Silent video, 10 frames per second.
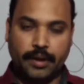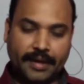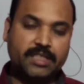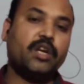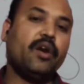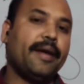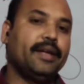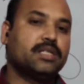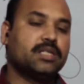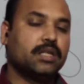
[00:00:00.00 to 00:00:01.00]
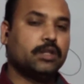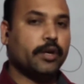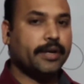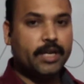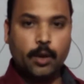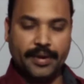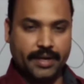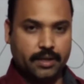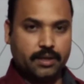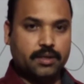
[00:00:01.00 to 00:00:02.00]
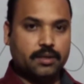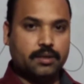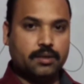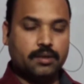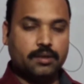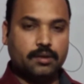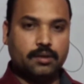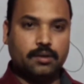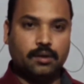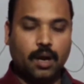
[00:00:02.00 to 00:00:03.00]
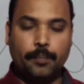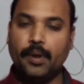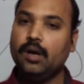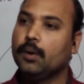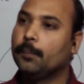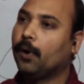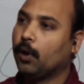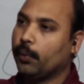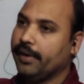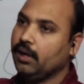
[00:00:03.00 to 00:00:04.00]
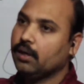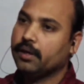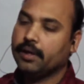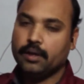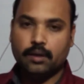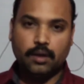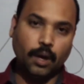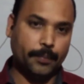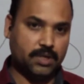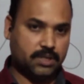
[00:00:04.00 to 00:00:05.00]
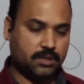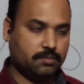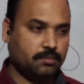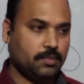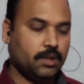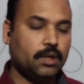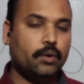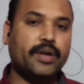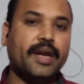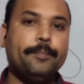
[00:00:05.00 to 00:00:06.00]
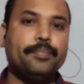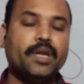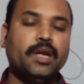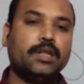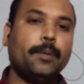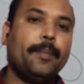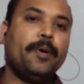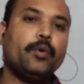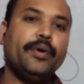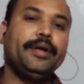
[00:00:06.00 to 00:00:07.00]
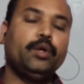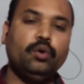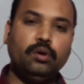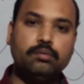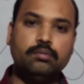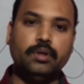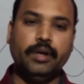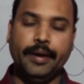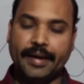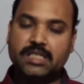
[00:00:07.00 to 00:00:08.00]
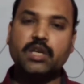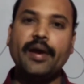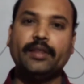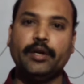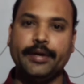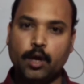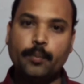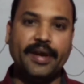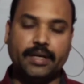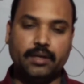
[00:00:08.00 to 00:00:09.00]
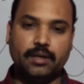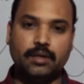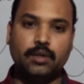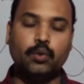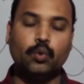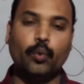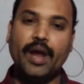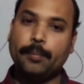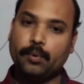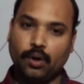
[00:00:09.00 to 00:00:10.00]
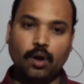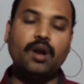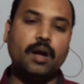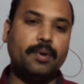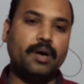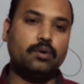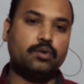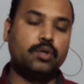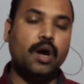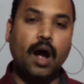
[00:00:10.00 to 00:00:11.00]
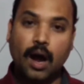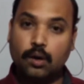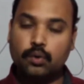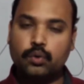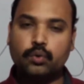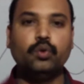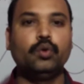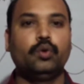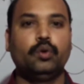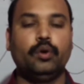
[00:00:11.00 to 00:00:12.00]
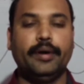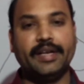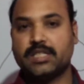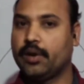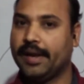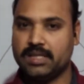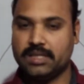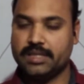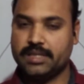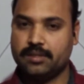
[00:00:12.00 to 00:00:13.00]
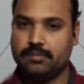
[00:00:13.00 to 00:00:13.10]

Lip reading: rationalize the denominator of the following numbers. Okay? So, before going to rationalize the denominator, we have to learn about how to rationalize it.